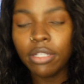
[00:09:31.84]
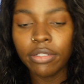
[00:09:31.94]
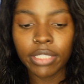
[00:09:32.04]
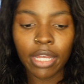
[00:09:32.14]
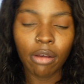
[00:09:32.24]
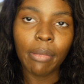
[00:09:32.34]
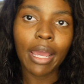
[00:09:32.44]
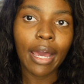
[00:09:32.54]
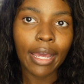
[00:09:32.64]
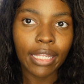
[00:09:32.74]
use that on my
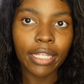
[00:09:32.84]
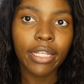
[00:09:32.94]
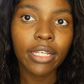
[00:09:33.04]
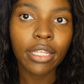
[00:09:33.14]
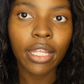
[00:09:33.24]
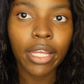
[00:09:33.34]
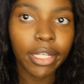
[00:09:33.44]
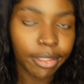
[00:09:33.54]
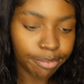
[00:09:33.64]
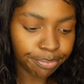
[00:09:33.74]
eyelid. Like,